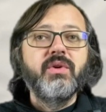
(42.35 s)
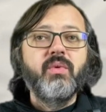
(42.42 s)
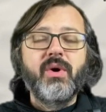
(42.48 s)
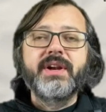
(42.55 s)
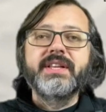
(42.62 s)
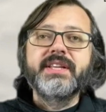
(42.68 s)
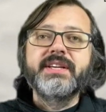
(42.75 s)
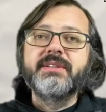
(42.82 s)

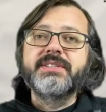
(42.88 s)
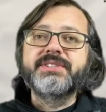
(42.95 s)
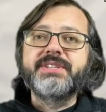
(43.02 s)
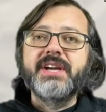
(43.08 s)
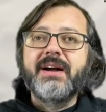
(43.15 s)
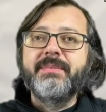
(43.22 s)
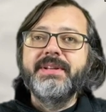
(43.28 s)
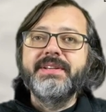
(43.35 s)
one allele is
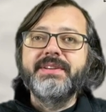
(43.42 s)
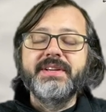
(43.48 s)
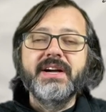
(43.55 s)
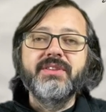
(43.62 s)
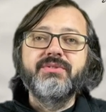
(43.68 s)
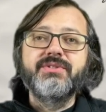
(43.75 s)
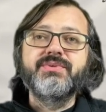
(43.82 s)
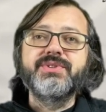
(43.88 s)
dominant, the
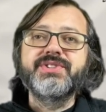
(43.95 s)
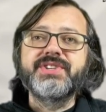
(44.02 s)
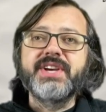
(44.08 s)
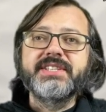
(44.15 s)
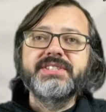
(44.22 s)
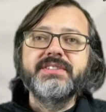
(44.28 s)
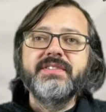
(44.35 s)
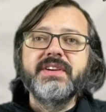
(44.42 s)
other is
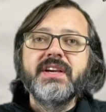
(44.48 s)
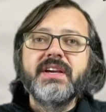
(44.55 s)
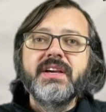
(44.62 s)
recessive,